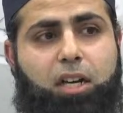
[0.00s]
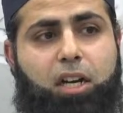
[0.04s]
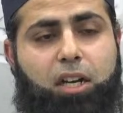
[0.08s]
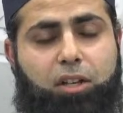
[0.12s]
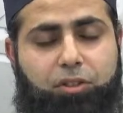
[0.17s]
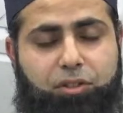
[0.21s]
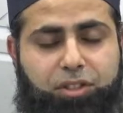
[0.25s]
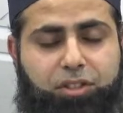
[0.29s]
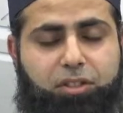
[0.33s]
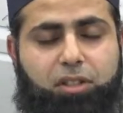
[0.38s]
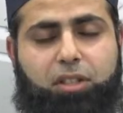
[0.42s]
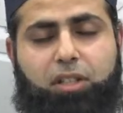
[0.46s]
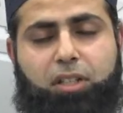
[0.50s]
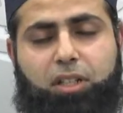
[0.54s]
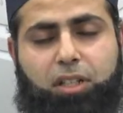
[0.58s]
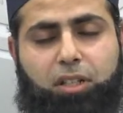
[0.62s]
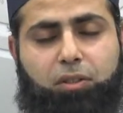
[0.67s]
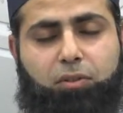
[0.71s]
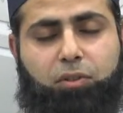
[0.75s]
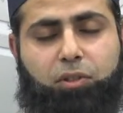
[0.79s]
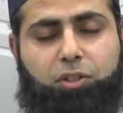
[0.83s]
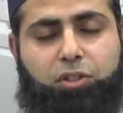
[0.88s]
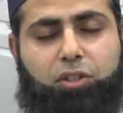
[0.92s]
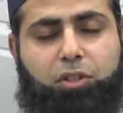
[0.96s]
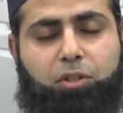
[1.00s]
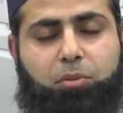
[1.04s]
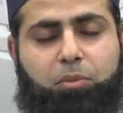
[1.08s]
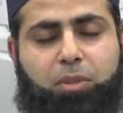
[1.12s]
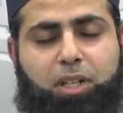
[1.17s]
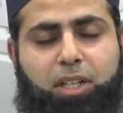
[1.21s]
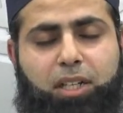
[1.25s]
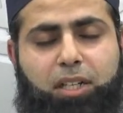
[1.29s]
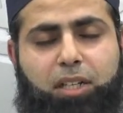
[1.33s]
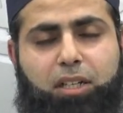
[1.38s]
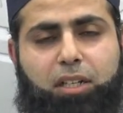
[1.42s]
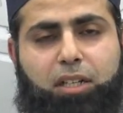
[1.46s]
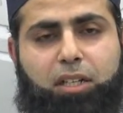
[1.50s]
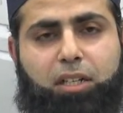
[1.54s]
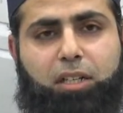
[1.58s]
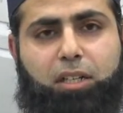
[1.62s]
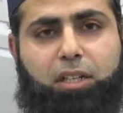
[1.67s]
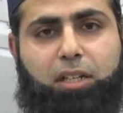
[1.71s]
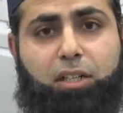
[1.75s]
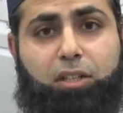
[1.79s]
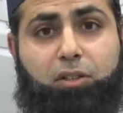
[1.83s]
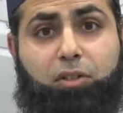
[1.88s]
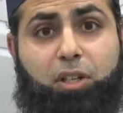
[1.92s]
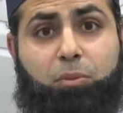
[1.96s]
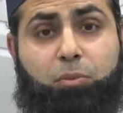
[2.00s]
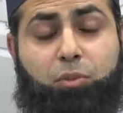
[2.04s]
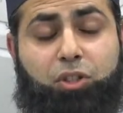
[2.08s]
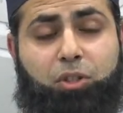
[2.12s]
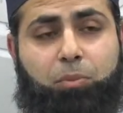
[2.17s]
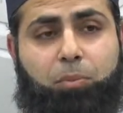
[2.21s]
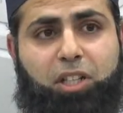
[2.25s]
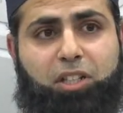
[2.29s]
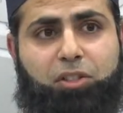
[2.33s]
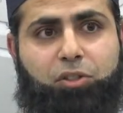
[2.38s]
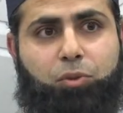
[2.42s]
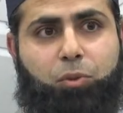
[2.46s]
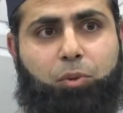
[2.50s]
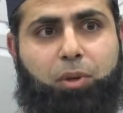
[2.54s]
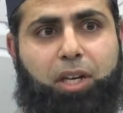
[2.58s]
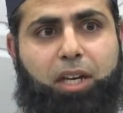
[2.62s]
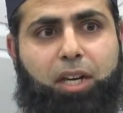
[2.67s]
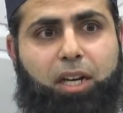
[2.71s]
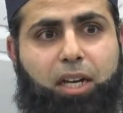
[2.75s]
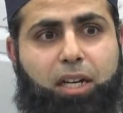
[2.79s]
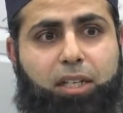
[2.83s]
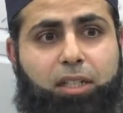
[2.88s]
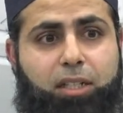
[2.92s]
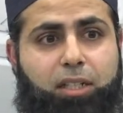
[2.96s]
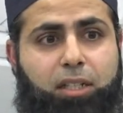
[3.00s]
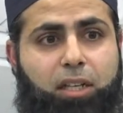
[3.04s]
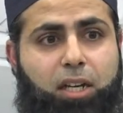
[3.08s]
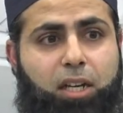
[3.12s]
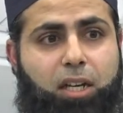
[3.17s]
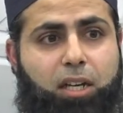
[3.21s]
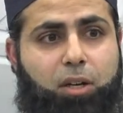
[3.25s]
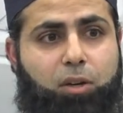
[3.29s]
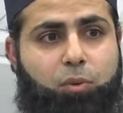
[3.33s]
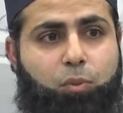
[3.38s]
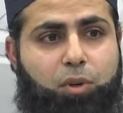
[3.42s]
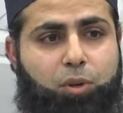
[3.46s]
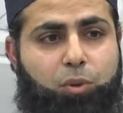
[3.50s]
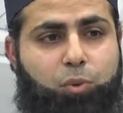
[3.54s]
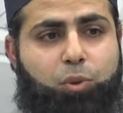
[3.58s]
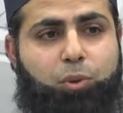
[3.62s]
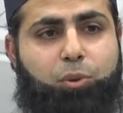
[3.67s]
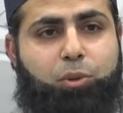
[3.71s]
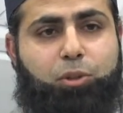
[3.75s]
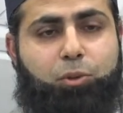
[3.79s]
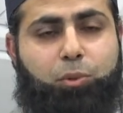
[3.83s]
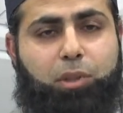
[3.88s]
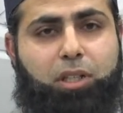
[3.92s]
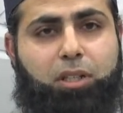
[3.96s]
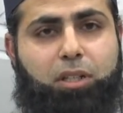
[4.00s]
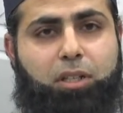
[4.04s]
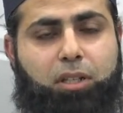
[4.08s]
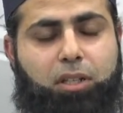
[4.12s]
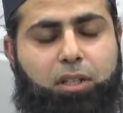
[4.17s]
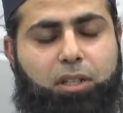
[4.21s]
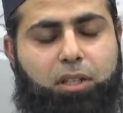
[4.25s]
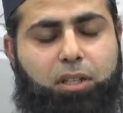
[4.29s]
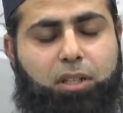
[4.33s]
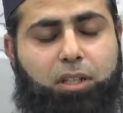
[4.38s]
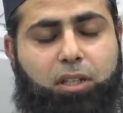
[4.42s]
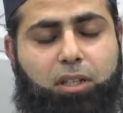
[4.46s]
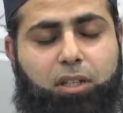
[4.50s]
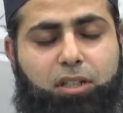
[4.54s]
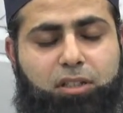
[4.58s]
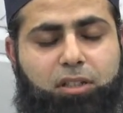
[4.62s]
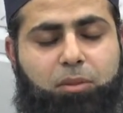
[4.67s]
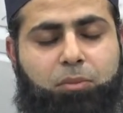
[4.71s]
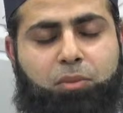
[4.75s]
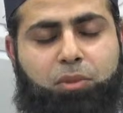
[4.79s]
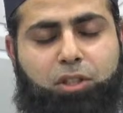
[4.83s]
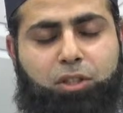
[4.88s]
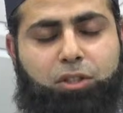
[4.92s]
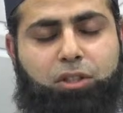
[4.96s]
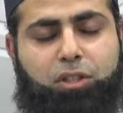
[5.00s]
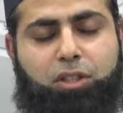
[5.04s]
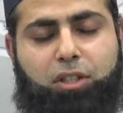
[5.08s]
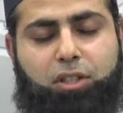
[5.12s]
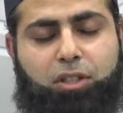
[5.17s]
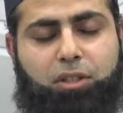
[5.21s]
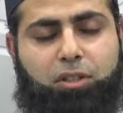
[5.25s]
recently, unfortunately, my grandmother passed away, and we were doing a khatam,